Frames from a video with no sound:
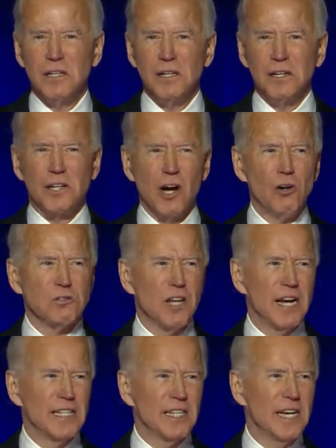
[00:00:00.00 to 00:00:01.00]
And it goes
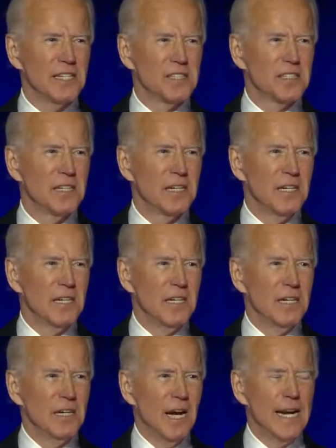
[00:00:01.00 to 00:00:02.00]
like this:
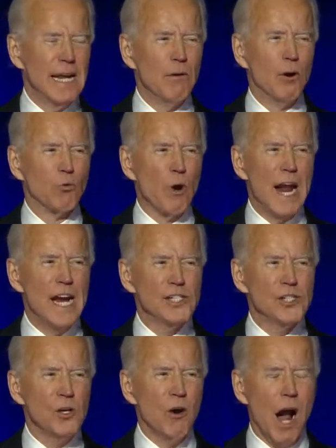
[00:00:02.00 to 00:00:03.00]
and he will
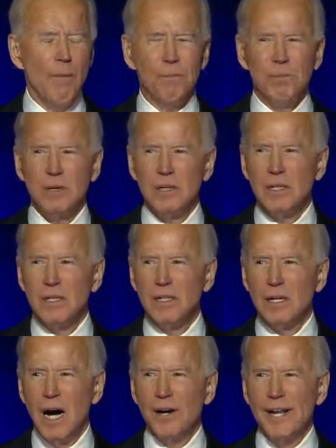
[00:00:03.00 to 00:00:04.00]
raise you up
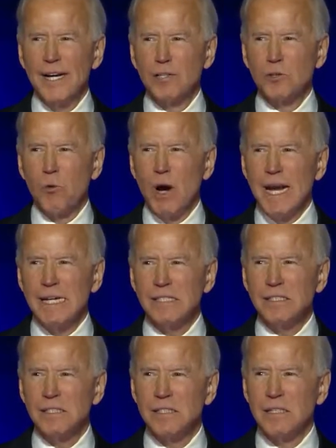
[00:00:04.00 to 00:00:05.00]
on eagle's
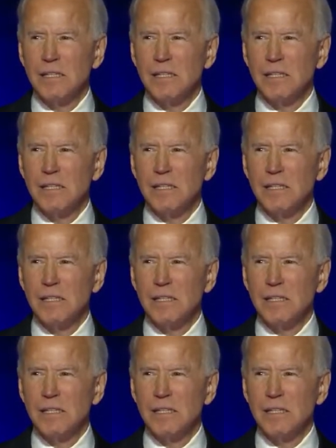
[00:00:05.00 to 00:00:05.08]
wings,